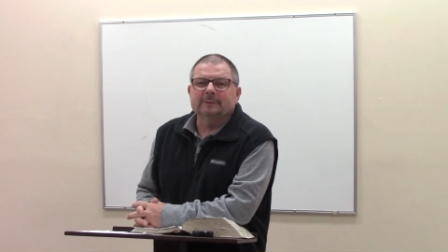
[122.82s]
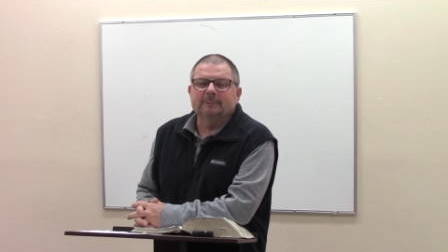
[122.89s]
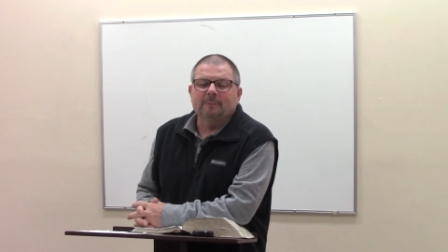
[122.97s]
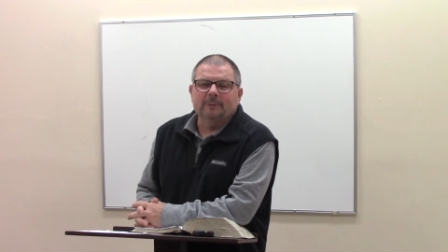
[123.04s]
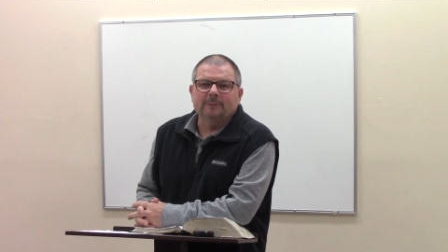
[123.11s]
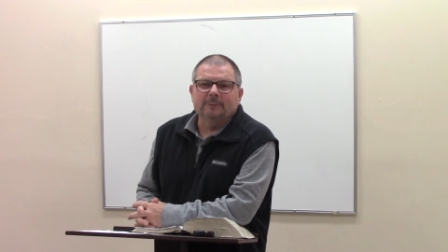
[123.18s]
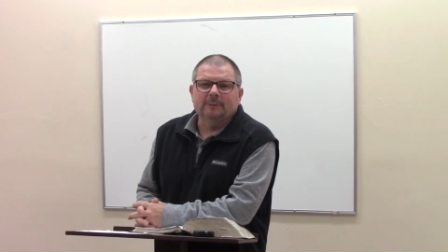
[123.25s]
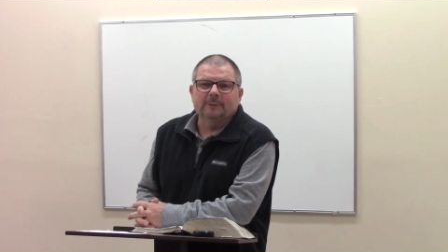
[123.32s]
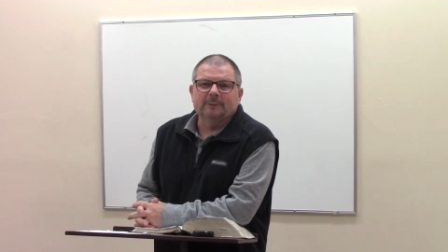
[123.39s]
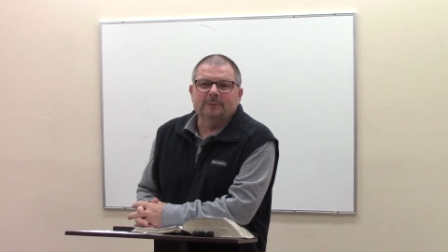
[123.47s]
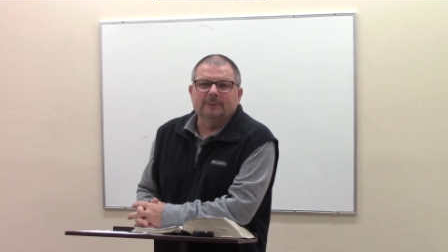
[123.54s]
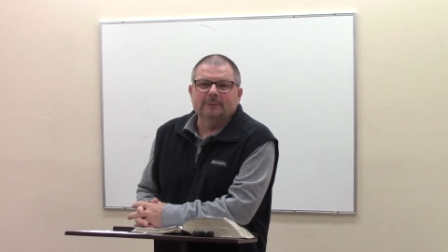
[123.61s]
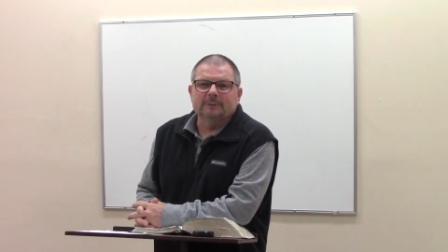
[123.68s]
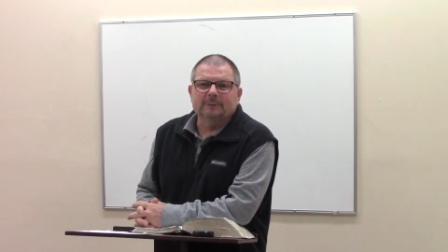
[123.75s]
a person that's
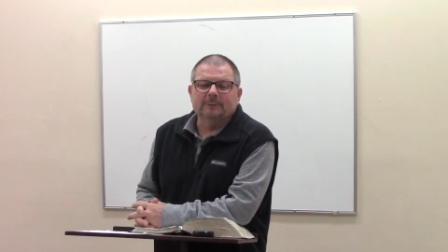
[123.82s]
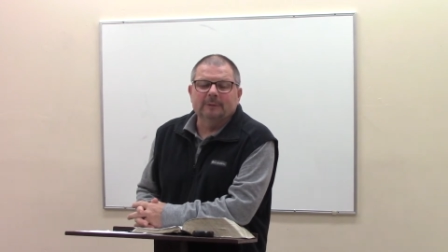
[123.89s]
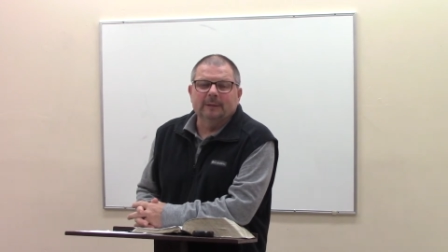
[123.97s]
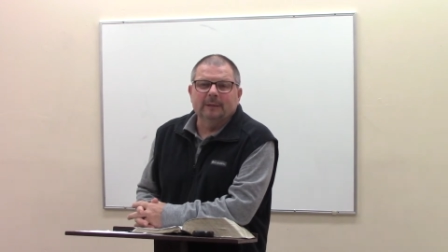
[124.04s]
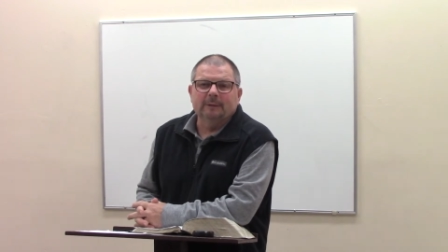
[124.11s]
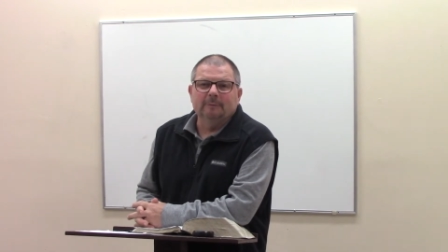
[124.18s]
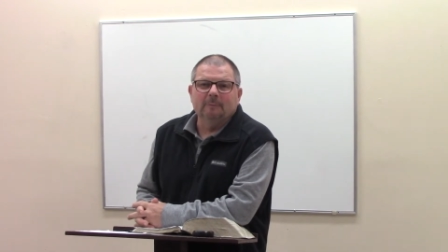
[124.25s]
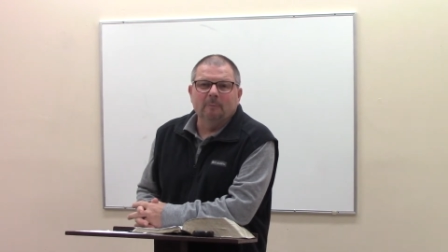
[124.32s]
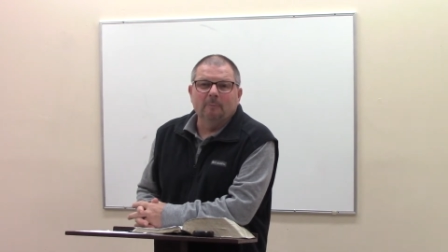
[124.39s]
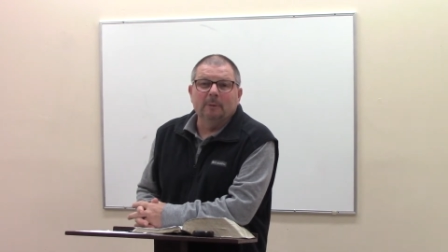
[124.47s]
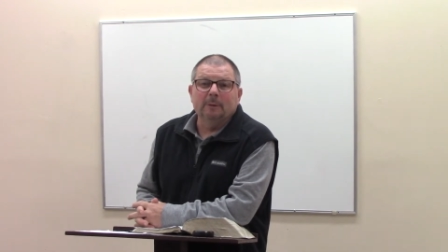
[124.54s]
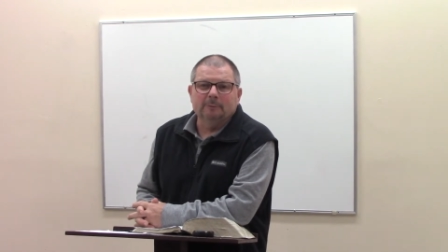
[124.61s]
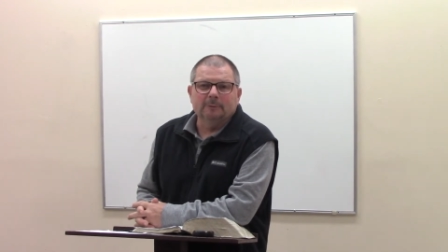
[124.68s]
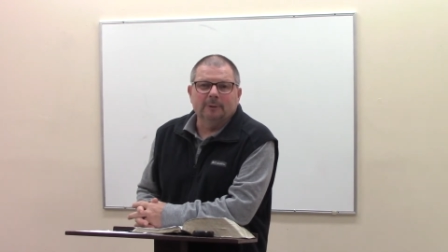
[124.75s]
just uh,
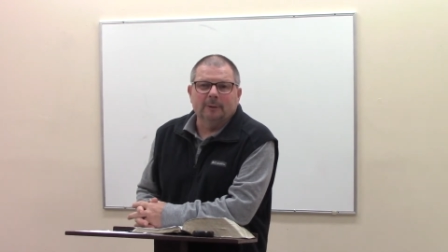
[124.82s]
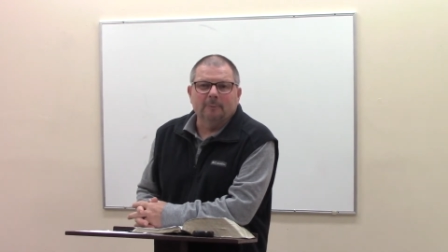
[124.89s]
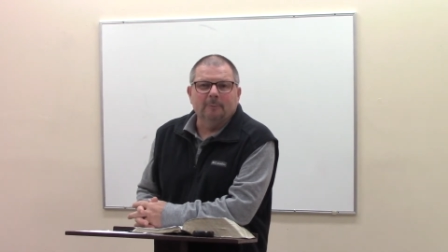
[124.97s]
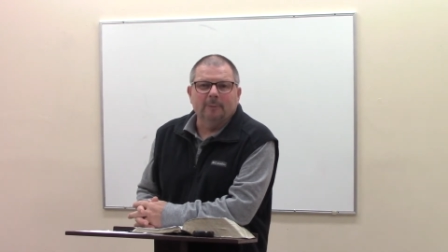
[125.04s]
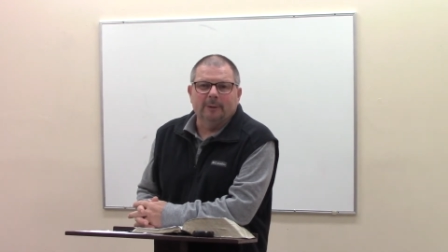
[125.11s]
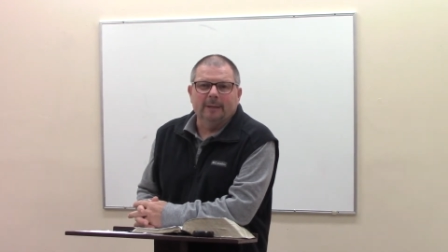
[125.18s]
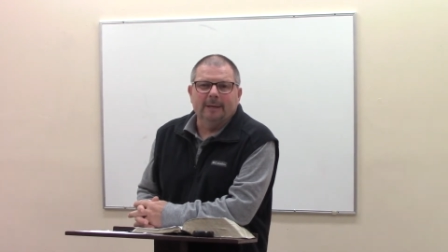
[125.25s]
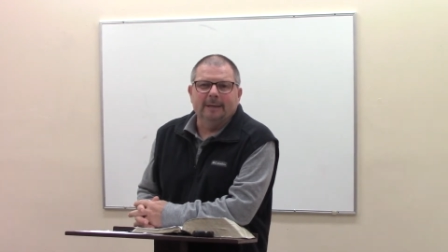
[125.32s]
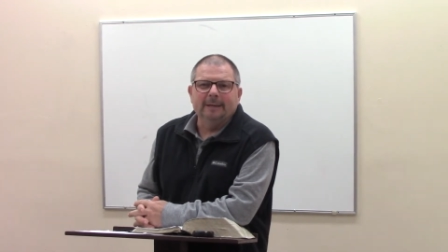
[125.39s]
built to complain.